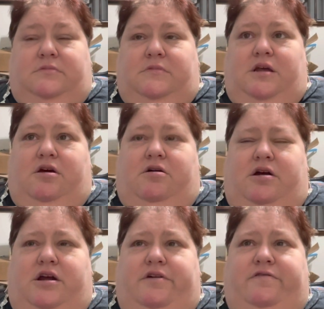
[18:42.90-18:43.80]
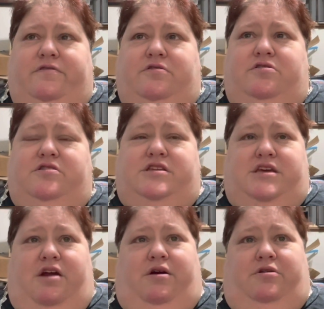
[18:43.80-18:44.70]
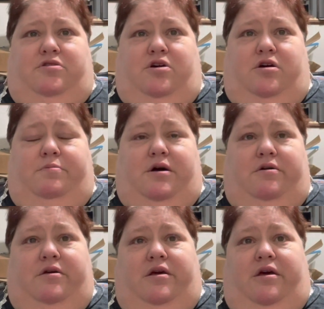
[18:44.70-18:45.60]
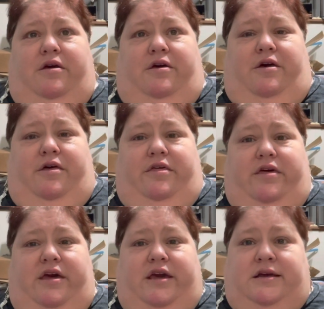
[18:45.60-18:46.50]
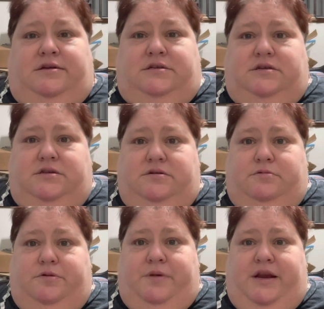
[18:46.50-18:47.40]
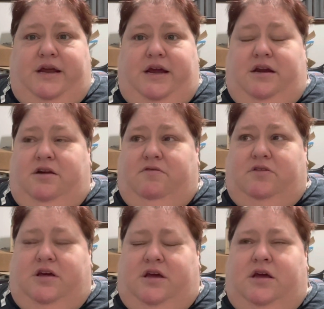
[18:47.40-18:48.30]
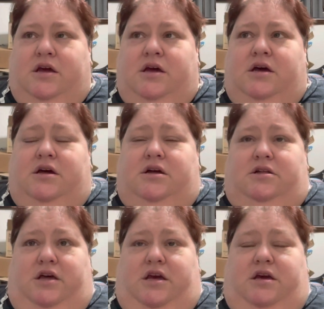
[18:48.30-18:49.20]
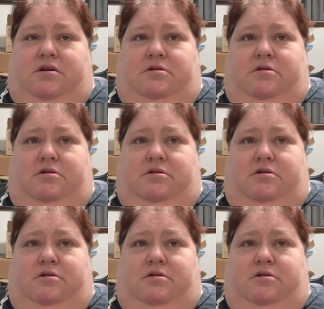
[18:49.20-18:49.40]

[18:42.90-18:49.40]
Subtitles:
And I've sat around and thought about things with my dad and everything. Like,